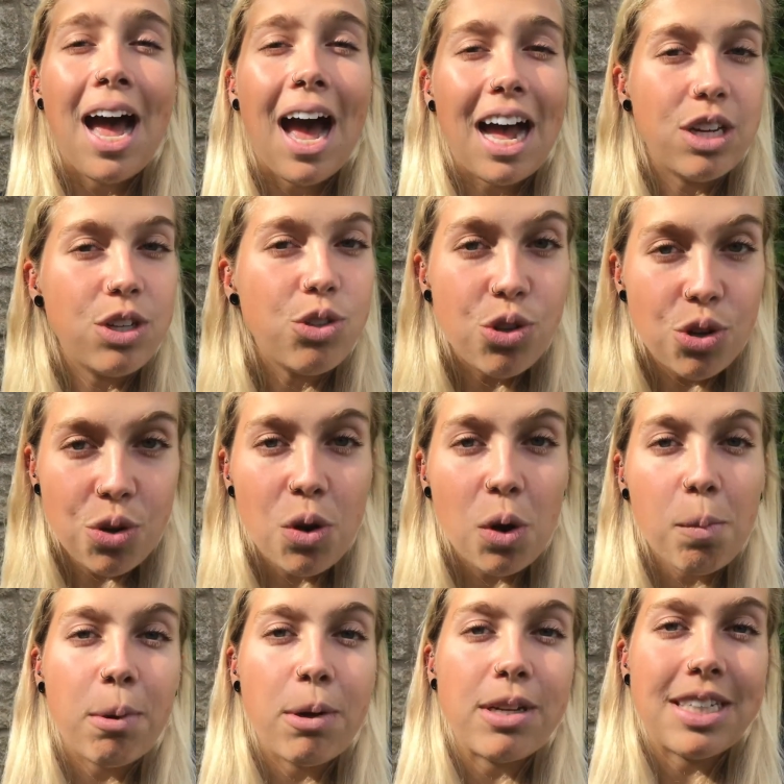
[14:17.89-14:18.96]
and do
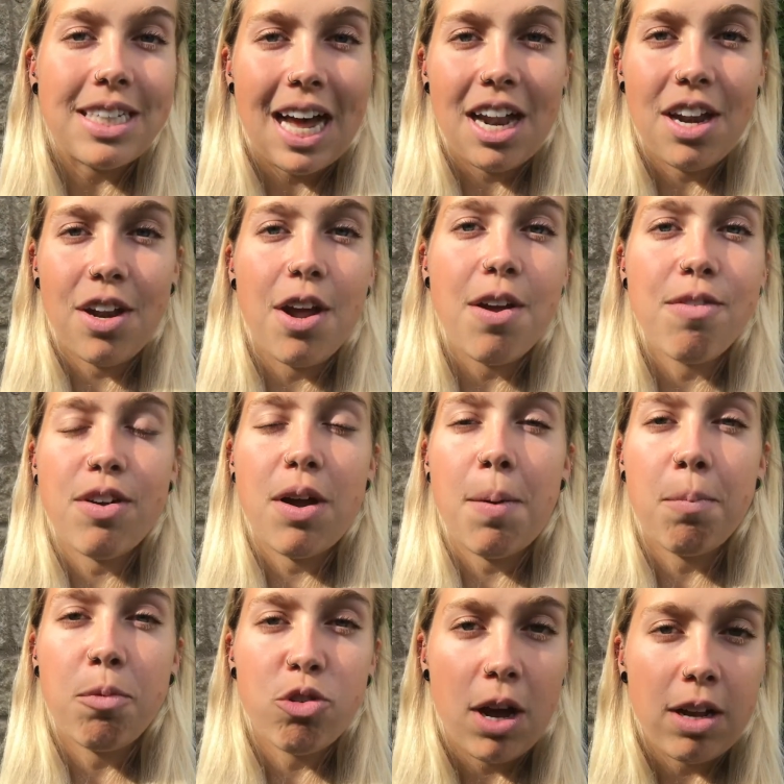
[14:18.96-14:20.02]
not put sand over it
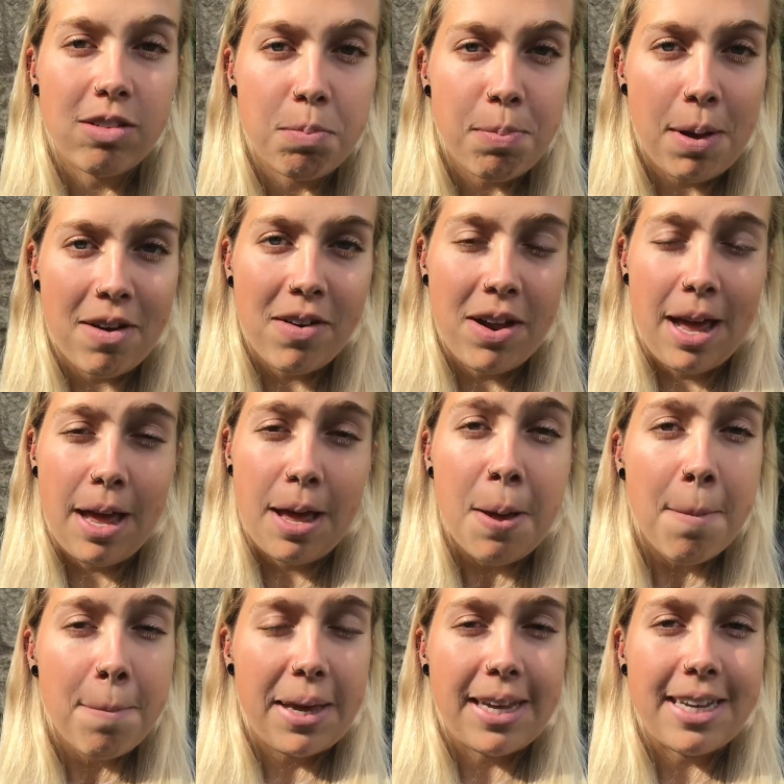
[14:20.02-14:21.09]
and try to bury it,
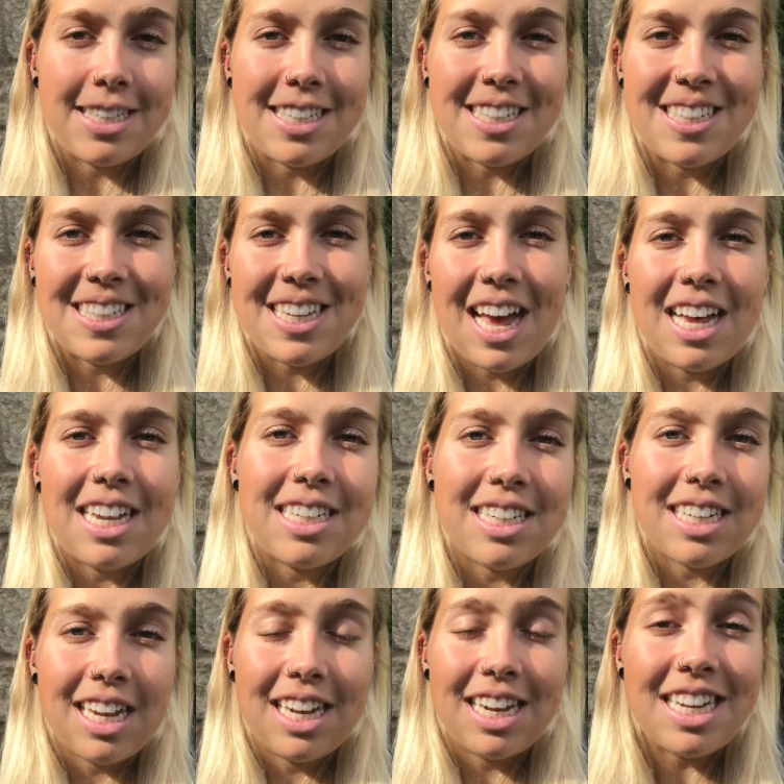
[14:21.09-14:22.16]
because the
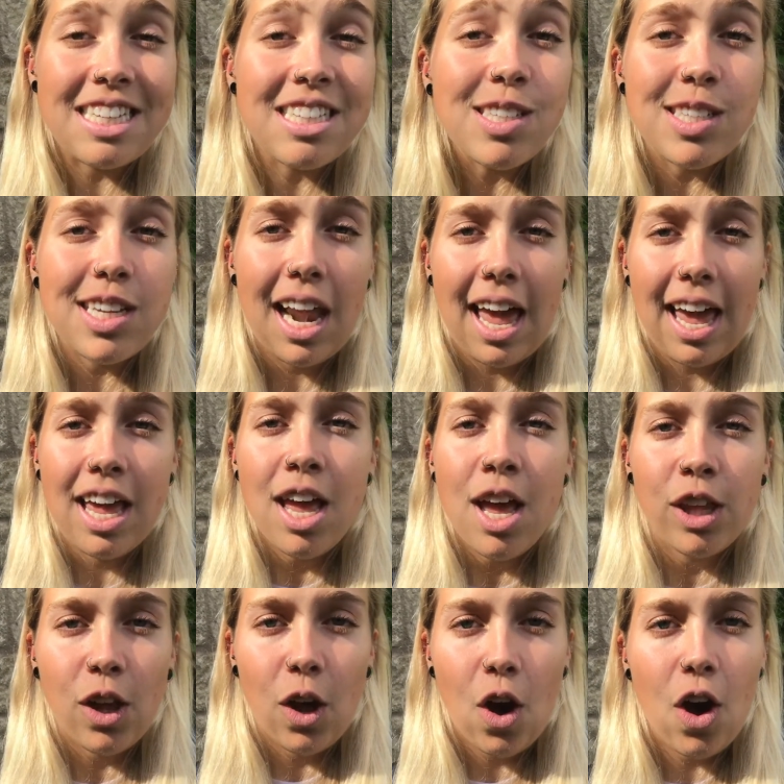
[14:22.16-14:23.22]
sand can insulate
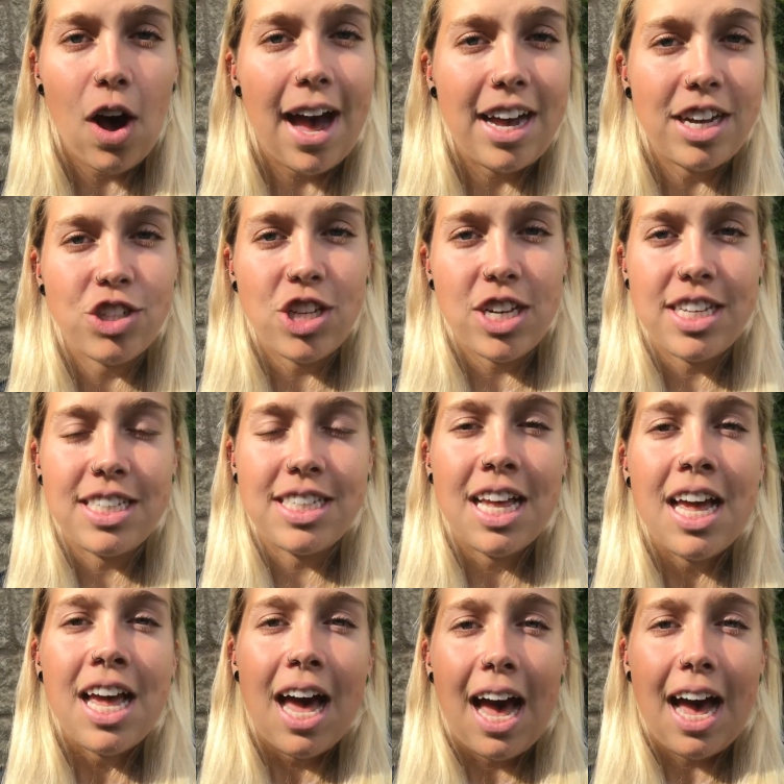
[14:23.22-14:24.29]
the hot ashes,
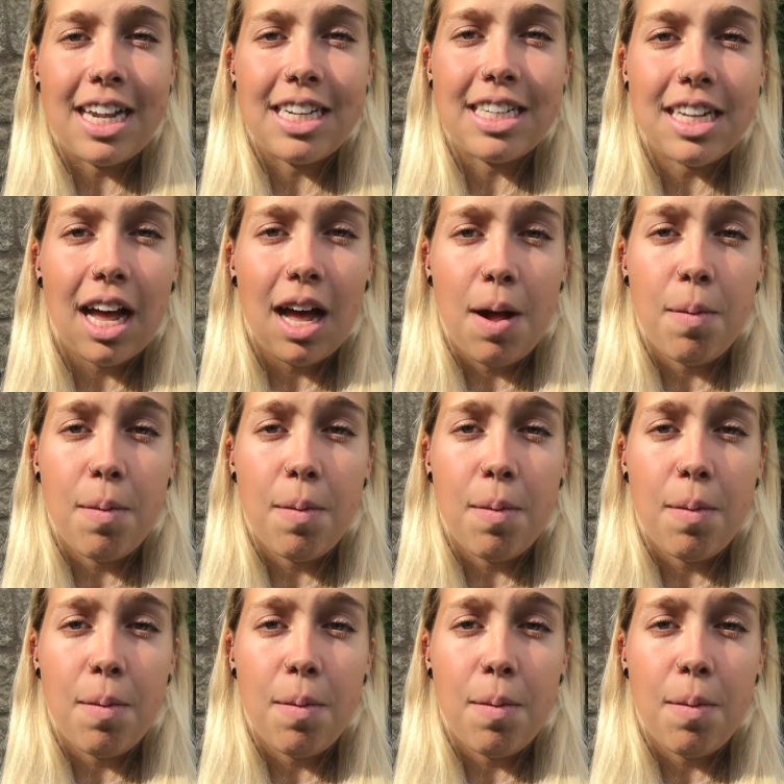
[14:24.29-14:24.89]
and